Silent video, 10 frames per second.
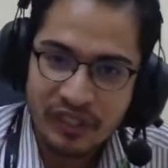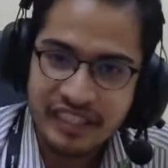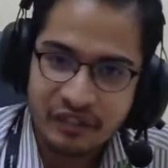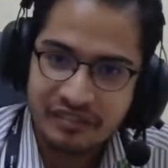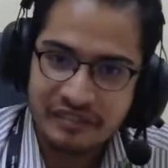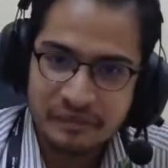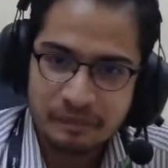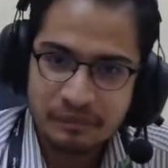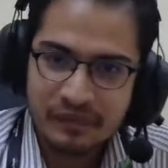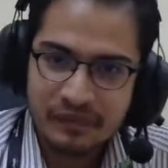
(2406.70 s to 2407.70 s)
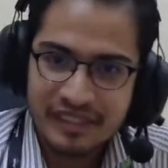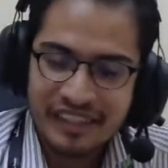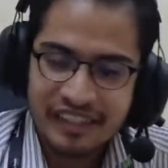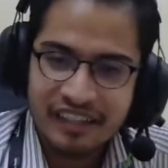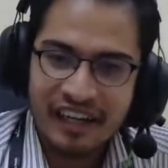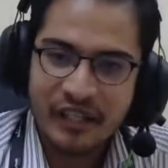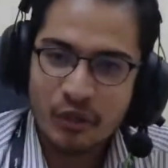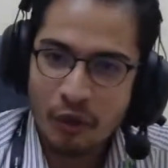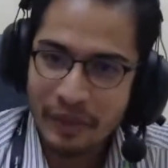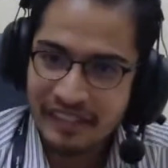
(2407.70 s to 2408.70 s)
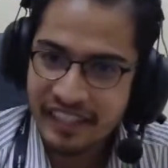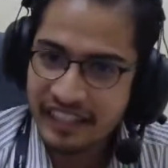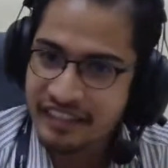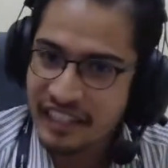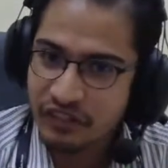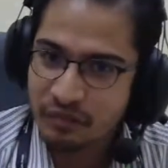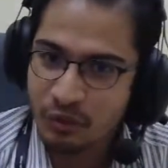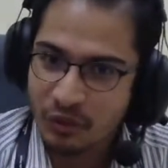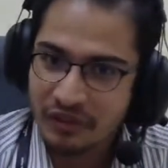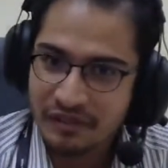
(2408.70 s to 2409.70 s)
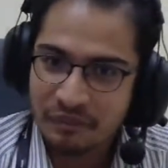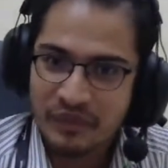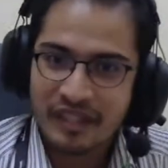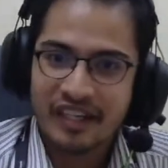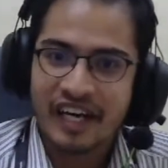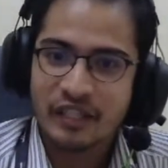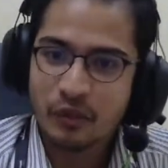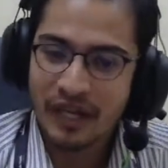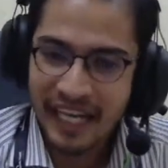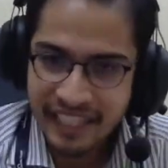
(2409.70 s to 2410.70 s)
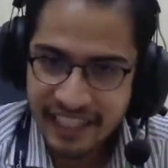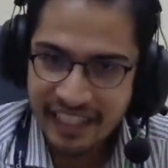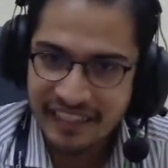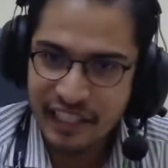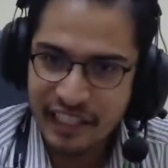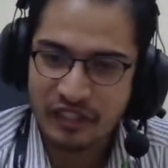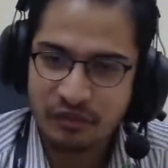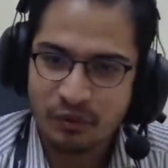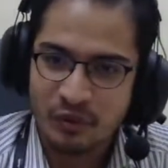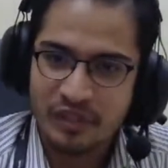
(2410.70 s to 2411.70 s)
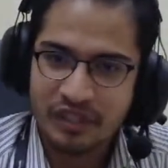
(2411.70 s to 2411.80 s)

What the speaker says: itself. Are you commenting inside Facebook? Are you liking inside Facebook?